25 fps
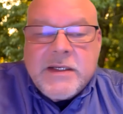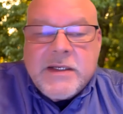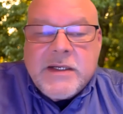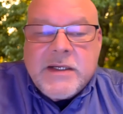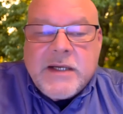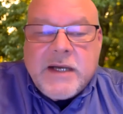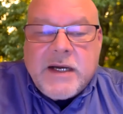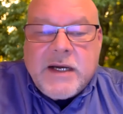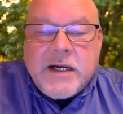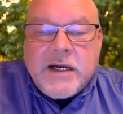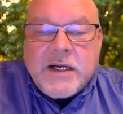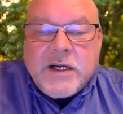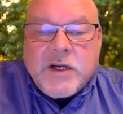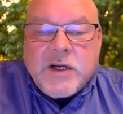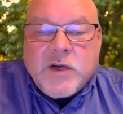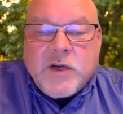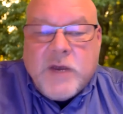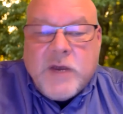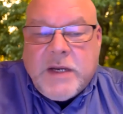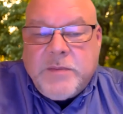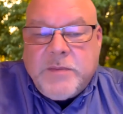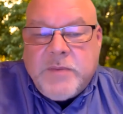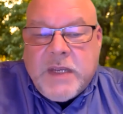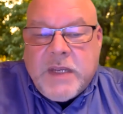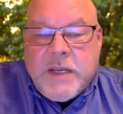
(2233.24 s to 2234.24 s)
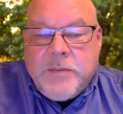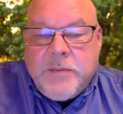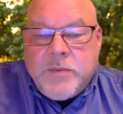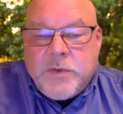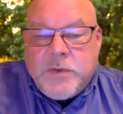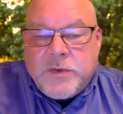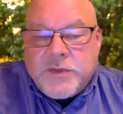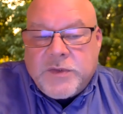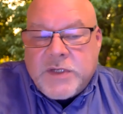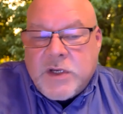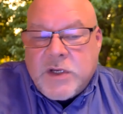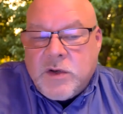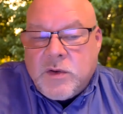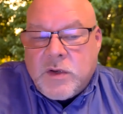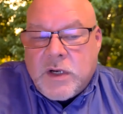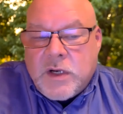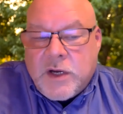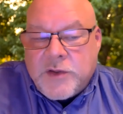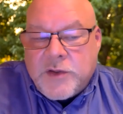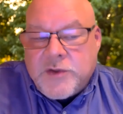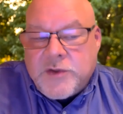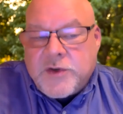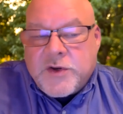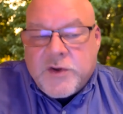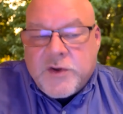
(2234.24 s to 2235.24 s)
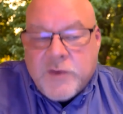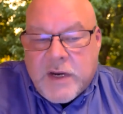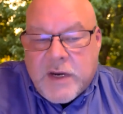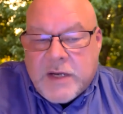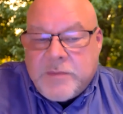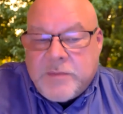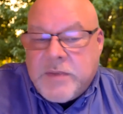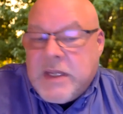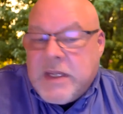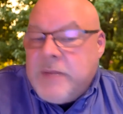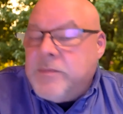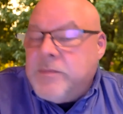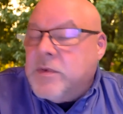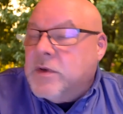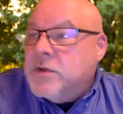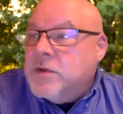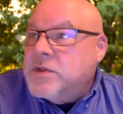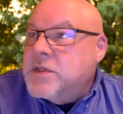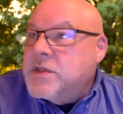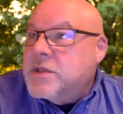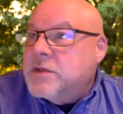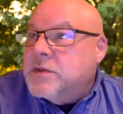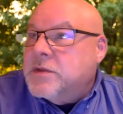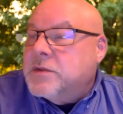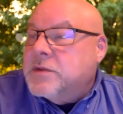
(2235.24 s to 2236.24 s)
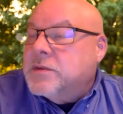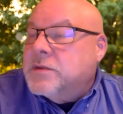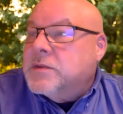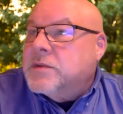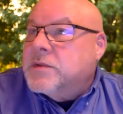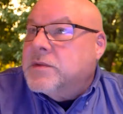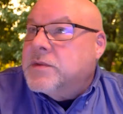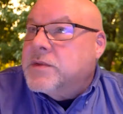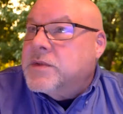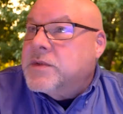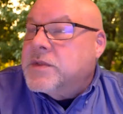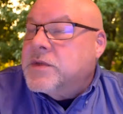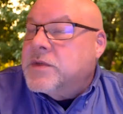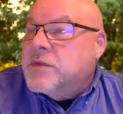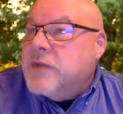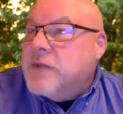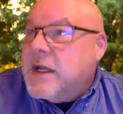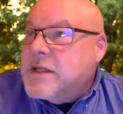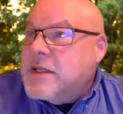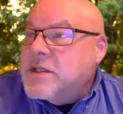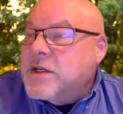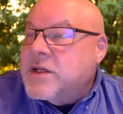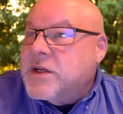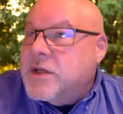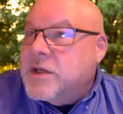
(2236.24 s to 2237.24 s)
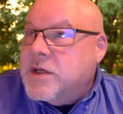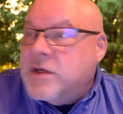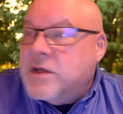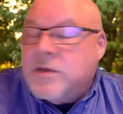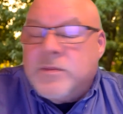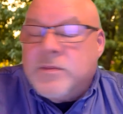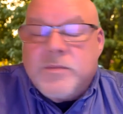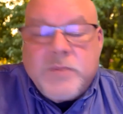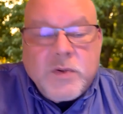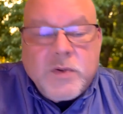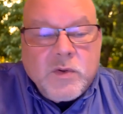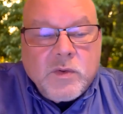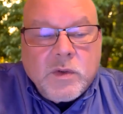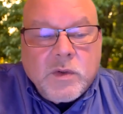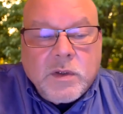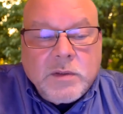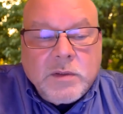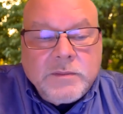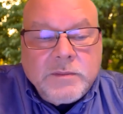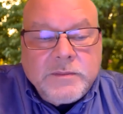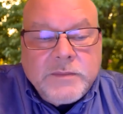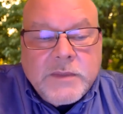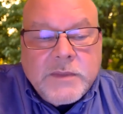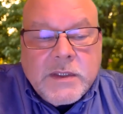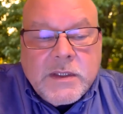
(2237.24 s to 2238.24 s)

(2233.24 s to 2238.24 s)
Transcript: Uh, great people know other great people, so so that's a good pool.